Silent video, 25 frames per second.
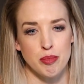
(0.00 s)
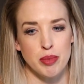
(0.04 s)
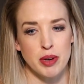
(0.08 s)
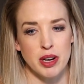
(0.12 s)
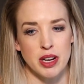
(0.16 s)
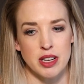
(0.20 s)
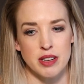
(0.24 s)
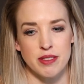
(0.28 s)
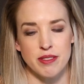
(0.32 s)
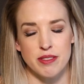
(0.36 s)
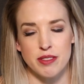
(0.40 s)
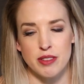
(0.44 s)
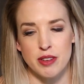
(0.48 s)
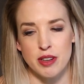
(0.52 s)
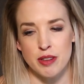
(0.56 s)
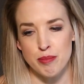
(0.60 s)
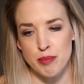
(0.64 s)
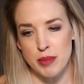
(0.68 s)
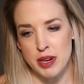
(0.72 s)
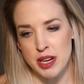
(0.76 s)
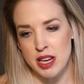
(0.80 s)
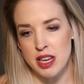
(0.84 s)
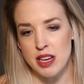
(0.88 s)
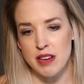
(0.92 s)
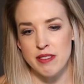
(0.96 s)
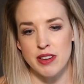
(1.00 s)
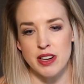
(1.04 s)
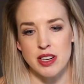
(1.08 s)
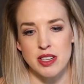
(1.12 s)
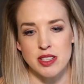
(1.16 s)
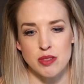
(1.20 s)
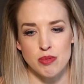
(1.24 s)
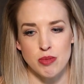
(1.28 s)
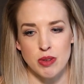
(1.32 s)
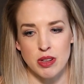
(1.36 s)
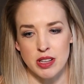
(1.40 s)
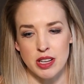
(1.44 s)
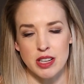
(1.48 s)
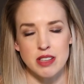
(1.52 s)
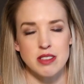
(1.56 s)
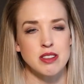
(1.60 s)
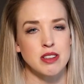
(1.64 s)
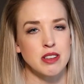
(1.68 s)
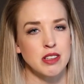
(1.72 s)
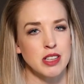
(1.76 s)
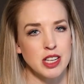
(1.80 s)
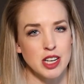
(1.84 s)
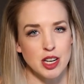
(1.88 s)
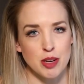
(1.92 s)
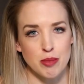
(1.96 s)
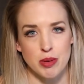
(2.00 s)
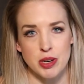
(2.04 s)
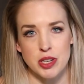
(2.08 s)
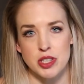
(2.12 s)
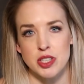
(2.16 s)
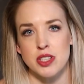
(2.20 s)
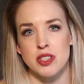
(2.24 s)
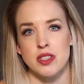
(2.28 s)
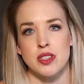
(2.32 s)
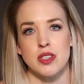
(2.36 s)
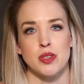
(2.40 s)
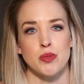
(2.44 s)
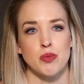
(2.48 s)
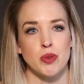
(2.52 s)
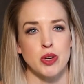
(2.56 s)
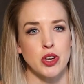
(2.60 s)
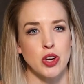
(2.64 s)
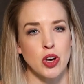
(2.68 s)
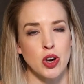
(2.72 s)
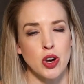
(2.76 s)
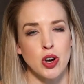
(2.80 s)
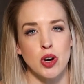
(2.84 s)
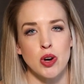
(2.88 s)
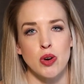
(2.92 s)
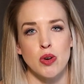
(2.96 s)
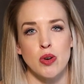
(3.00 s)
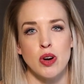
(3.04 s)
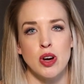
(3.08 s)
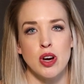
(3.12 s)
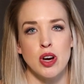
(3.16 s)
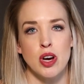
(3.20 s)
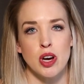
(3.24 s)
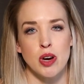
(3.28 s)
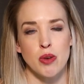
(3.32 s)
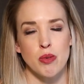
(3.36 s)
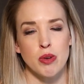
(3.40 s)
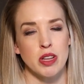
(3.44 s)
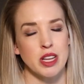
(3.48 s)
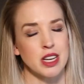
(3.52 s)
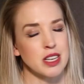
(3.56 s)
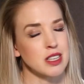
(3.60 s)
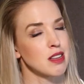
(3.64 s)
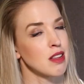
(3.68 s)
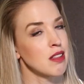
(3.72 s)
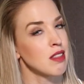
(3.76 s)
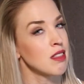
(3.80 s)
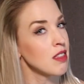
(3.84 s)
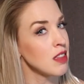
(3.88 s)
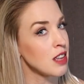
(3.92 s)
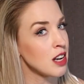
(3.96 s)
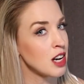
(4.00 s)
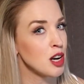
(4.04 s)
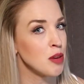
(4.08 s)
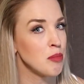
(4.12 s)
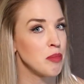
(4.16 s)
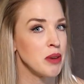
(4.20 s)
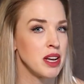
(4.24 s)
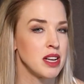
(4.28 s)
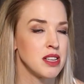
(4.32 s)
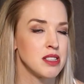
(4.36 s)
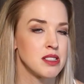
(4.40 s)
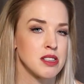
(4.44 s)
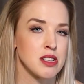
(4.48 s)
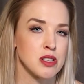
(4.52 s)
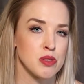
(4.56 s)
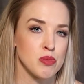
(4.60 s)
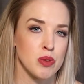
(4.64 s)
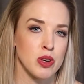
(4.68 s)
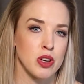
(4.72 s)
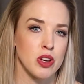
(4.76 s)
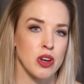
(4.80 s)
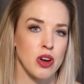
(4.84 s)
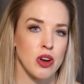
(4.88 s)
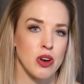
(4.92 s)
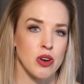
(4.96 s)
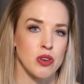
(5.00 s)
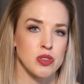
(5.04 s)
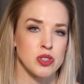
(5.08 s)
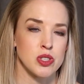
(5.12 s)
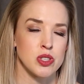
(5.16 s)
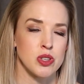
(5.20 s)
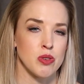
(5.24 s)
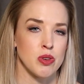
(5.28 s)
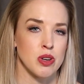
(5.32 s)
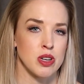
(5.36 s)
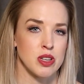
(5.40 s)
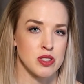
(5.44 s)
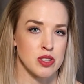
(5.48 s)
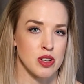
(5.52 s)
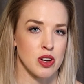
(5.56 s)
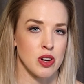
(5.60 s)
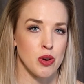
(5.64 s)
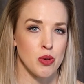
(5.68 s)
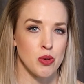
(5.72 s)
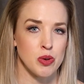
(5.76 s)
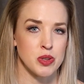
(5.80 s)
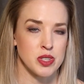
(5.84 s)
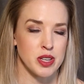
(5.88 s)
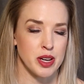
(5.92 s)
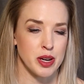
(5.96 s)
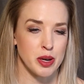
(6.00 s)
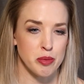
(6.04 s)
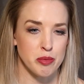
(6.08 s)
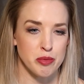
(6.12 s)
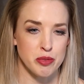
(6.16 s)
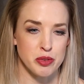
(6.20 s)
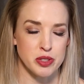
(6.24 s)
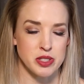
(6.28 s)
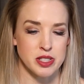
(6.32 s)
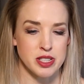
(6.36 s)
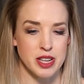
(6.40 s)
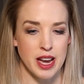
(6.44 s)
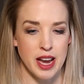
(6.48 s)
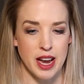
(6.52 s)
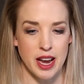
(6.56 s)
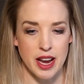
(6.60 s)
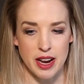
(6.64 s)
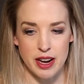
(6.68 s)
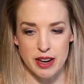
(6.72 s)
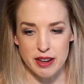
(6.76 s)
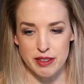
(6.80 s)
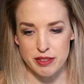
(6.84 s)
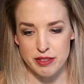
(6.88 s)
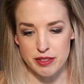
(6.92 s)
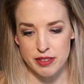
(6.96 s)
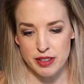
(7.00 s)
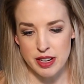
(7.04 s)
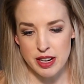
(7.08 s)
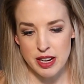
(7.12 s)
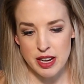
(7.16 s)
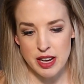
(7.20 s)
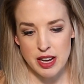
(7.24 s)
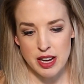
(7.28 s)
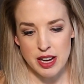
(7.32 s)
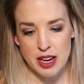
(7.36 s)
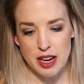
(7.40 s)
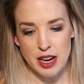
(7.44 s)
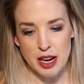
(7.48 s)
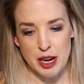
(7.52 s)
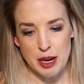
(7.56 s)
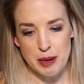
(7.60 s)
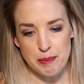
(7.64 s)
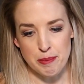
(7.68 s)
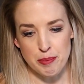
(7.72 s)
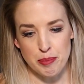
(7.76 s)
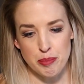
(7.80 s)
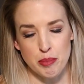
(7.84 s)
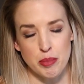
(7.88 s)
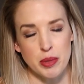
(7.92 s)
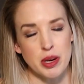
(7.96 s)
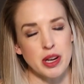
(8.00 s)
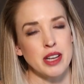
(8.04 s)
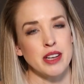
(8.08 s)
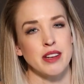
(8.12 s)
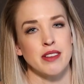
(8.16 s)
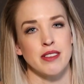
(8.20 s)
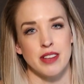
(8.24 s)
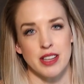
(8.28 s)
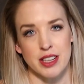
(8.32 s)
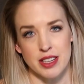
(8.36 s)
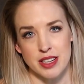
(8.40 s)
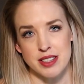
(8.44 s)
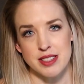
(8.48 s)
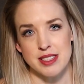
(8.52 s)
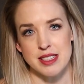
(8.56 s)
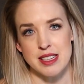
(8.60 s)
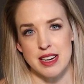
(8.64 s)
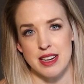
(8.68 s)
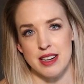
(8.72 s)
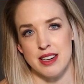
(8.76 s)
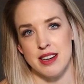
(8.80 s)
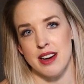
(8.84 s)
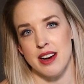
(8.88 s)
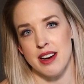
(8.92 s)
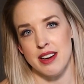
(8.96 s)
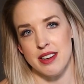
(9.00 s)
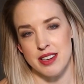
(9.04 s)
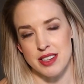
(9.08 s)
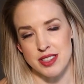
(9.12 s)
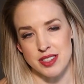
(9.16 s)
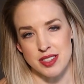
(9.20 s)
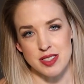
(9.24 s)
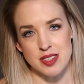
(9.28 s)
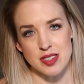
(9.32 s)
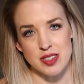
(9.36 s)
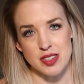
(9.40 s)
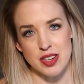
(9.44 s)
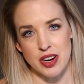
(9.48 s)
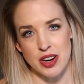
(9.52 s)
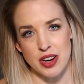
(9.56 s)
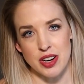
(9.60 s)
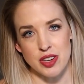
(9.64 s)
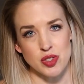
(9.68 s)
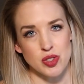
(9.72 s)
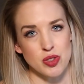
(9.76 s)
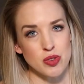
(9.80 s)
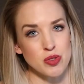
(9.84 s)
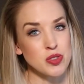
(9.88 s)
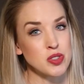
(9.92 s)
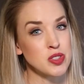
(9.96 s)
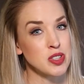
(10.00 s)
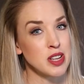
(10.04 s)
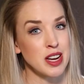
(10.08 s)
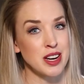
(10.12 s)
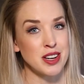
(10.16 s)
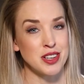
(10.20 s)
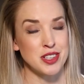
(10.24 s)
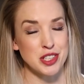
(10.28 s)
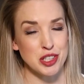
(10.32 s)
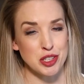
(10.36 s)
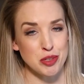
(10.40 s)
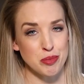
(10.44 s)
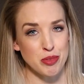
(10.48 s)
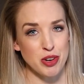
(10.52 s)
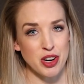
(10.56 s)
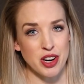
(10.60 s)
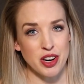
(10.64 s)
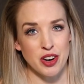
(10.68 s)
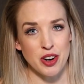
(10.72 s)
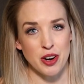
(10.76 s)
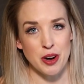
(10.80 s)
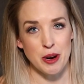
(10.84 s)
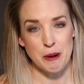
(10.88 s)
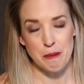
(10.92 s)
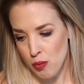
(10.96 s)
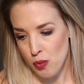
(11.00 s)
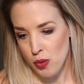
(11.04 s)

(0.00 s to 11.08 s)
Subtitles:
But for many of us, we like to clean our brushes as we go. We like to thin our paints as we go, so it is always helpful to have. But like I said, not necessary, so it's not a deal breaker.